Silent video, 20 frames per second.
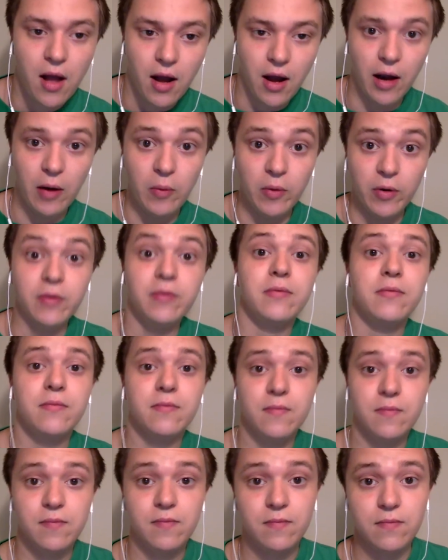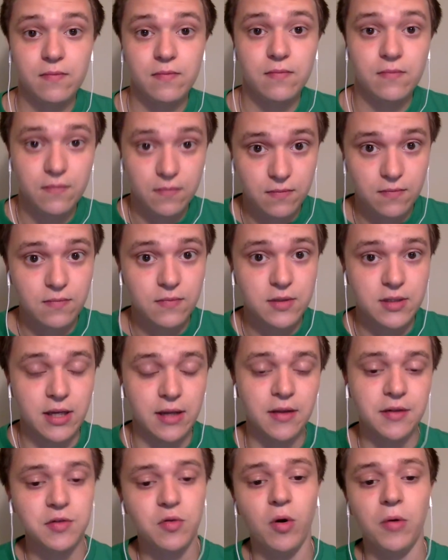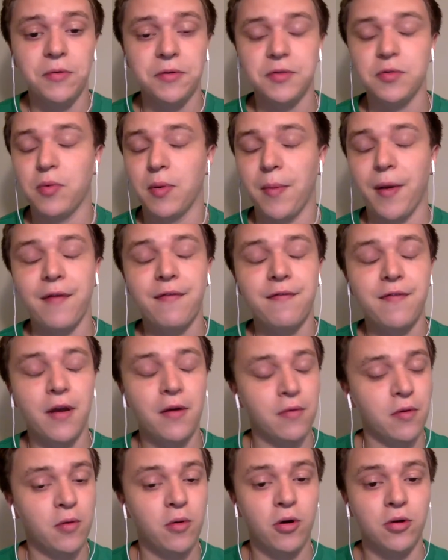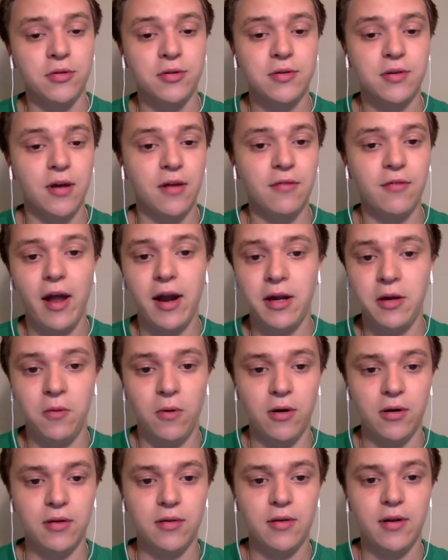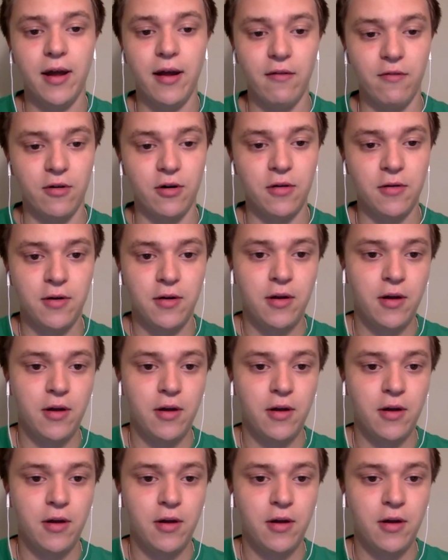I would say this quote, and this is one of my favorite quotes of anyone ever.